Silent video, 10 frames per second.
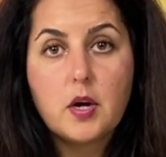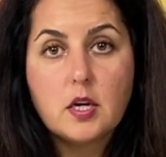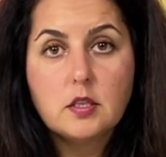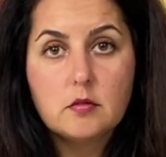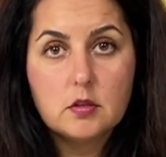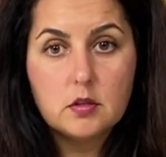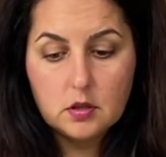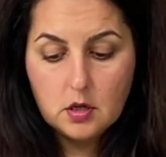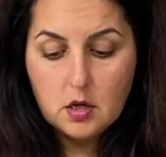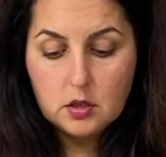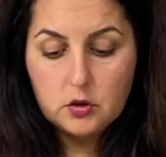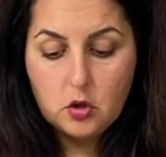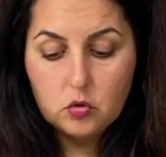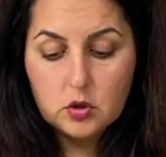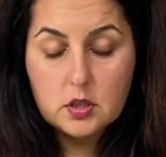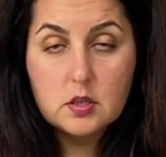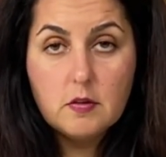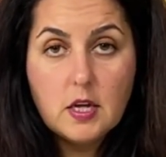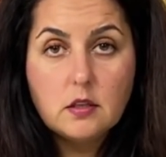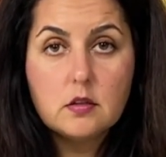And then when the unit is on,
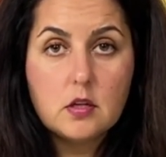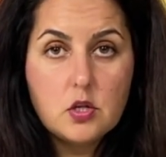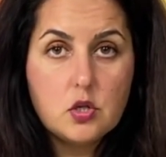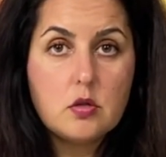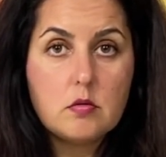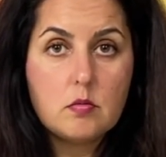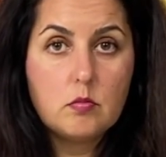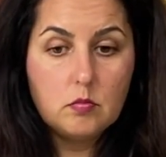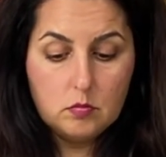this lamp will light up.